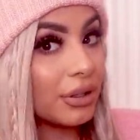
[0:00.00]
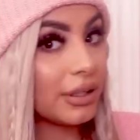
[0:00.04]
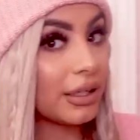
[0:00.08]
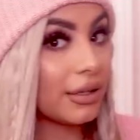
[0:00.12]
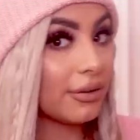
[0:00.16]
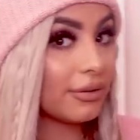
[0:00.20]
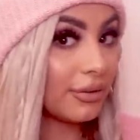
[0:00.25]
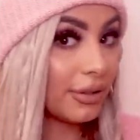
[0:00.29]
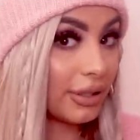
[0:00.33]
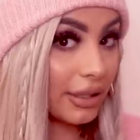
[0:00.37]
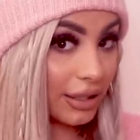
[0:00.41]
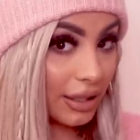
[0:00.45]

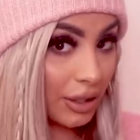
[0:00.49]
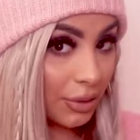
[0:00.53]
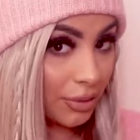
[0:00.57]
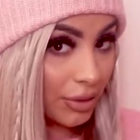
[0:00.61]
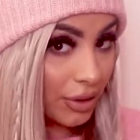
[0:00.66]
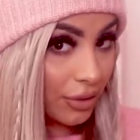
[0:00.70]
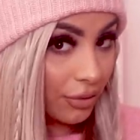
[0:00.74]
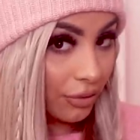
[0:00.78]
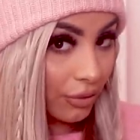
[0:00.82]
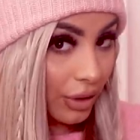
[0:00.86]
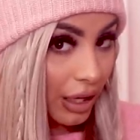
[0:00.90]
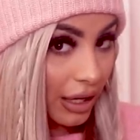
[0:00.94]
definitely
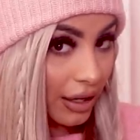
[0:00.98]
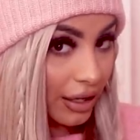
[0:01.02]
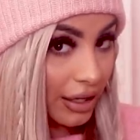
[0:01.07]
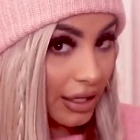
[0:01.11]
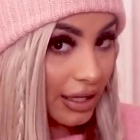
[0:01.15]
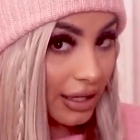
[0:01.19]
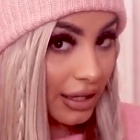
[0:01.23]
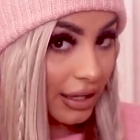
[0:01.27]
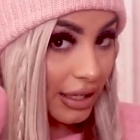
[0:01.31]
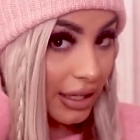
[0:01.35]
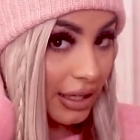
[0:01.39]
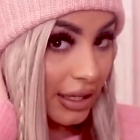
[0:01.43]
be
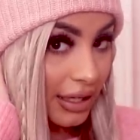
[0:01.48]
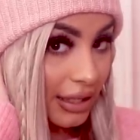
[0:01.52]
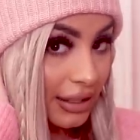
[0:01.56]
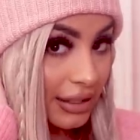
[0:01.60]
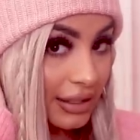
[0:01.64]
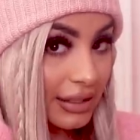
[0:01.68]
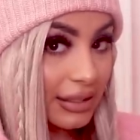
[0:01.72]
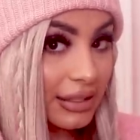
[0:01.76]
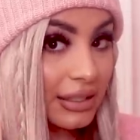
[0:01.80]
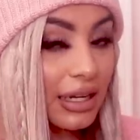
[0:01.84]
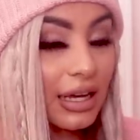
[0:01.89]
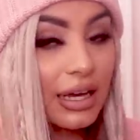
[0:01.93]
wearing
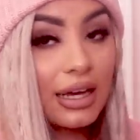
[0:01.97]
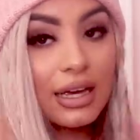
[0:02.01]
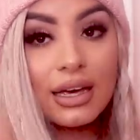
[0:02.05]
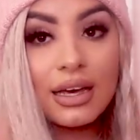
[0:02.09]
this.